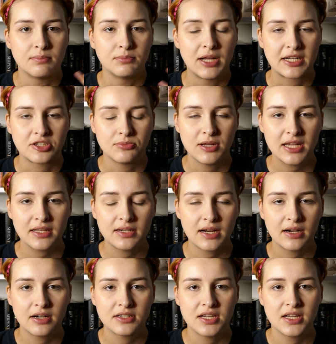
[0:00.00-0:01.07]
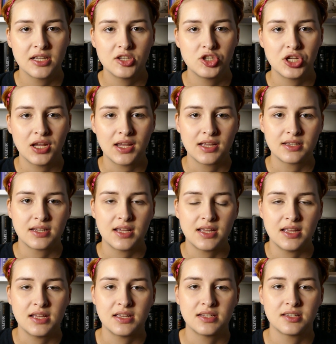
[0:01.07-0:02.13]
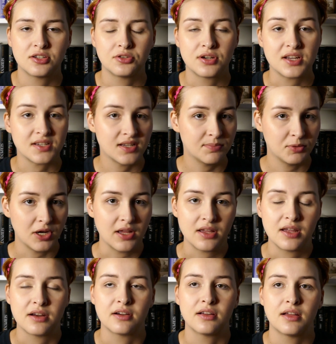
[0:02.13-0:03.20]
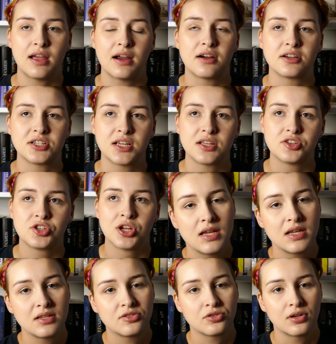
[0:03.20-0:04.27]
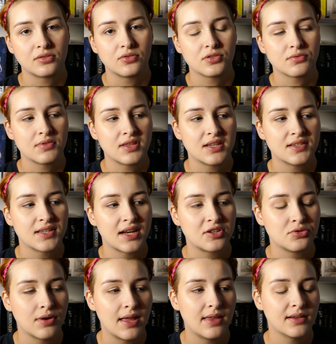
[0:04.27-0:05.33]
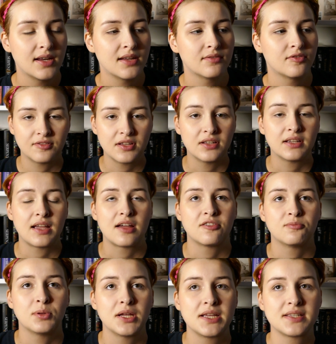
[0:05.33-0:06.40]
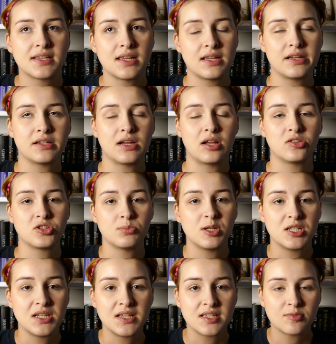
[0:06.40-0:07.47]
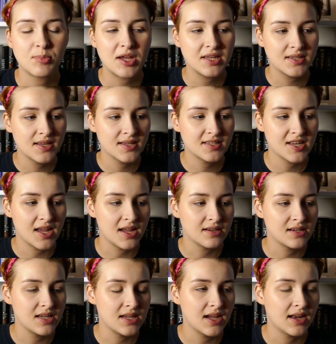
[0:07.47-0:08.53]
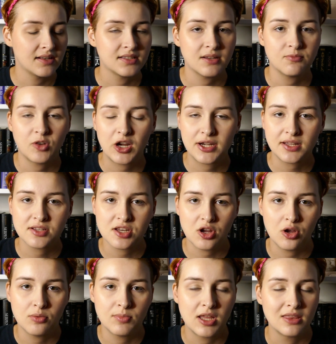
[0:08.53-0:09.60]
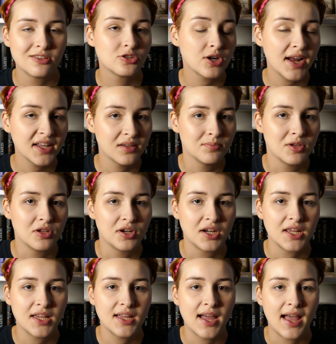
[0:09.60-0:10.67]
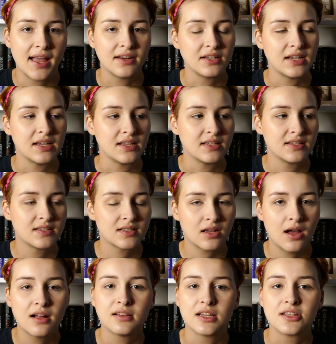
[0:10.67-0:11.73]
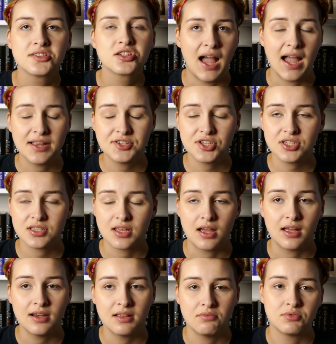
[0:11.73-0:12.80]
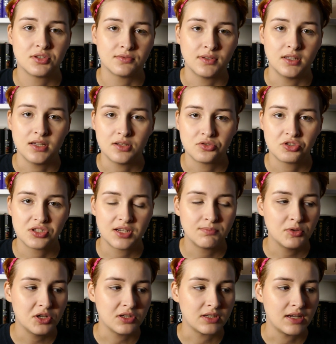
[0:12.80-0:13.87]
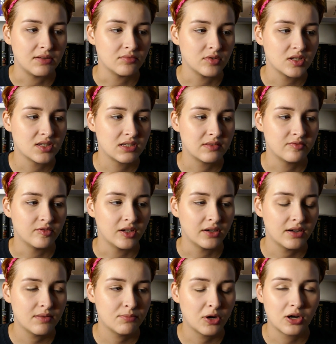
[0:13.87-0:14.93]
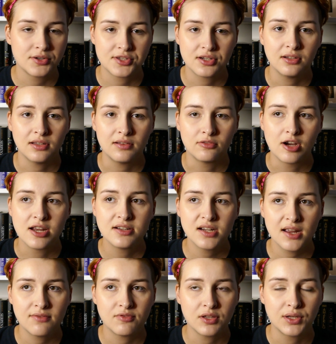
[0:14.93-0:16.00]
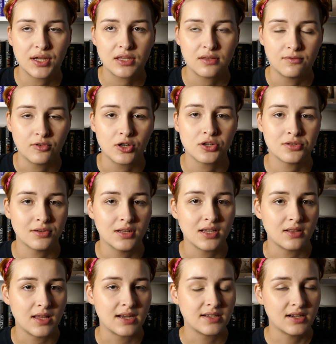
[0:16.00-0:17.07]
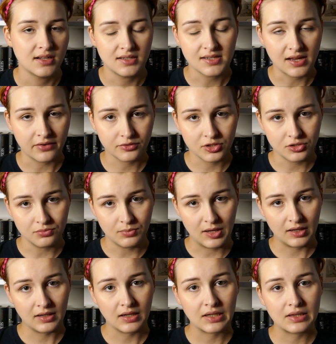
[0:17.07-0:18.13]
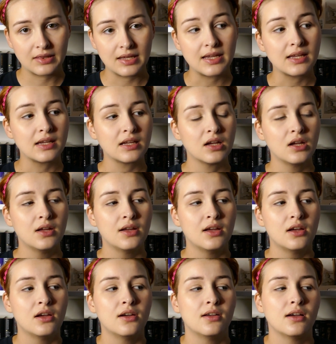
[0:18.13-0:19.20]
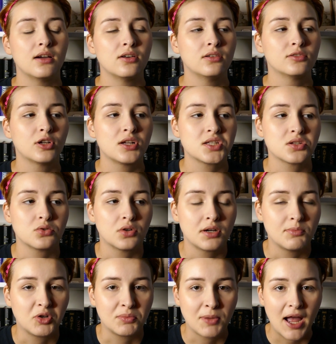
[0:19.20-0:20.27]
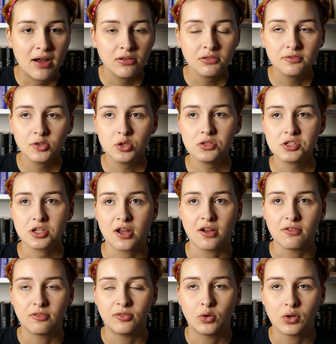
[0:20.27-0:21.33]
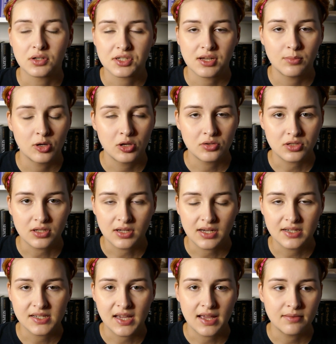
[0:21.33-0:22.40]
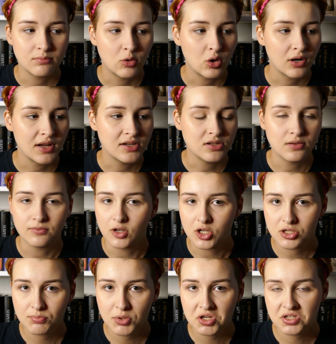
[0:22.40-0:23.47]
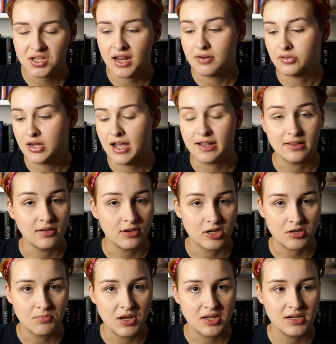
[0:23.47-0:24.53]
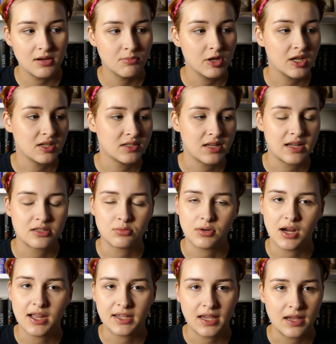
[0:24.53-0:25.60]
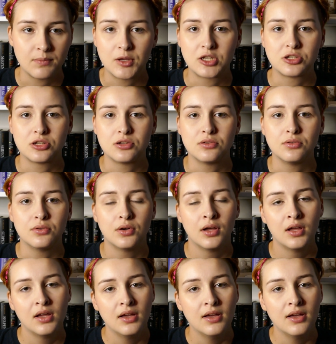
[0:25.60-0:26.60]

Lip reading: Black Jamaican heritage and his Greek Cypriot heritage. He struggles with his sexuality and feeling out of place in LGBT spaces, and he ends up finding his home in the drag community at his college. I just thought it was a really interesting book. It was very personally written. I feel like the verse really lended itself to making the overall story more powerful, so for someone who's looking to get more into verse books, I would highly recommend it, because that's where I came into